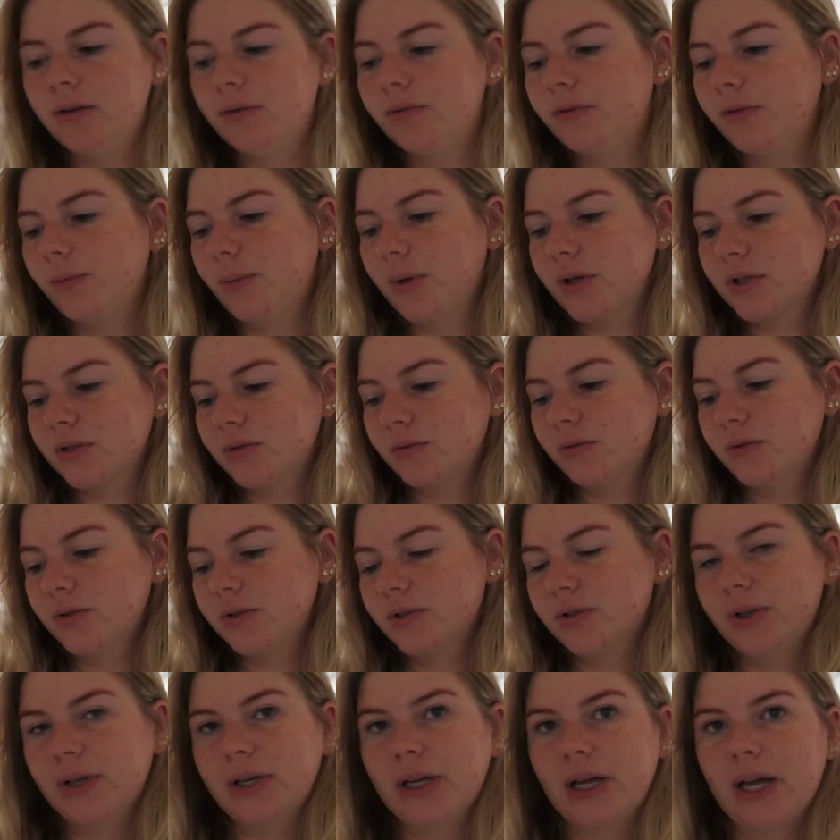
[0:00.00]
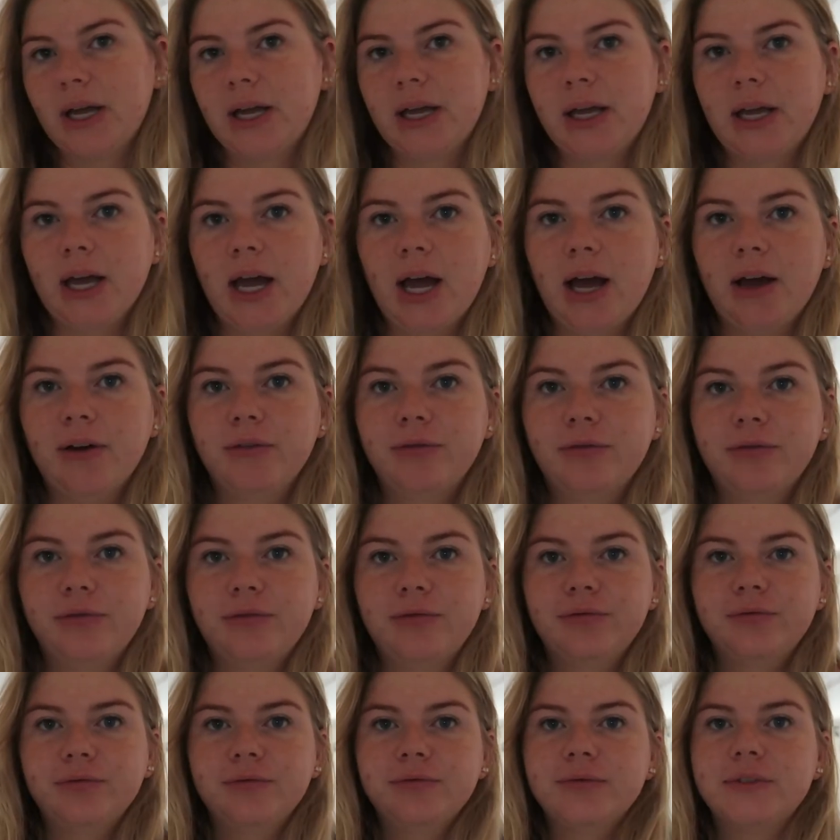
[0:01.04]
for my school so like I have
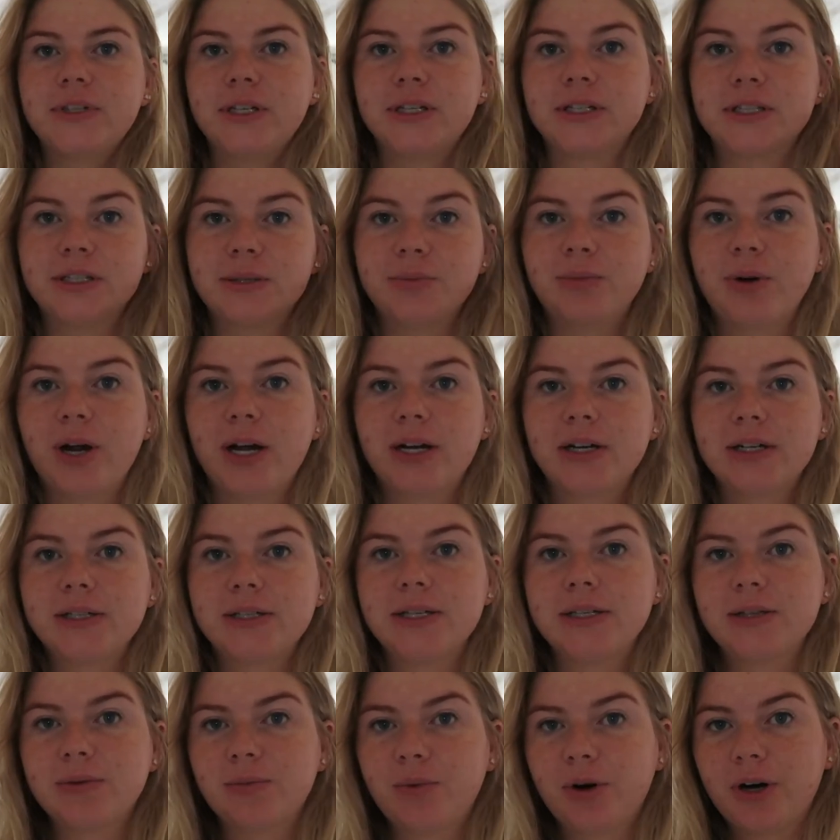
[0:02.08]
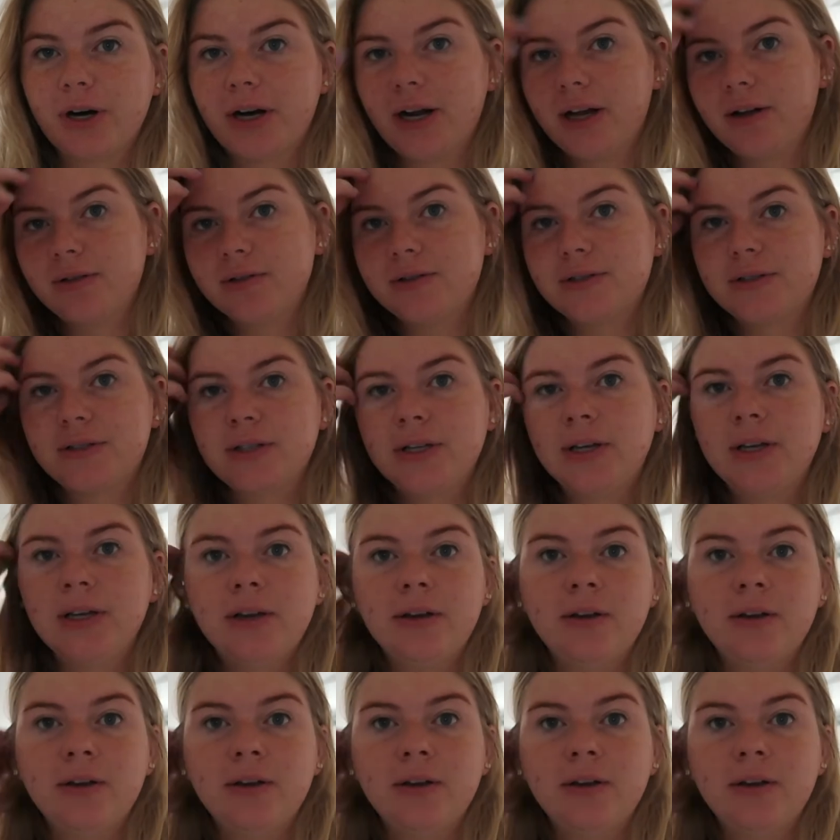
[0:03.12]
dancing practices and workouts